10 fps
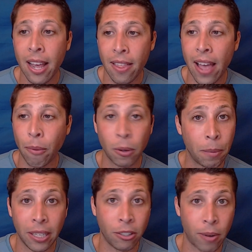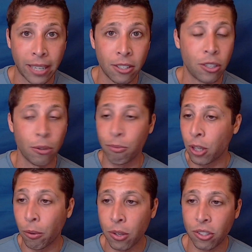that we're being directed to.
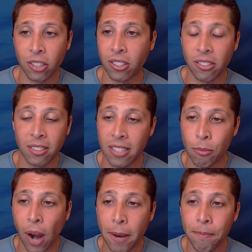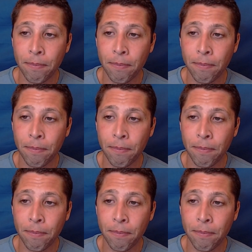So this just doesn't seem right.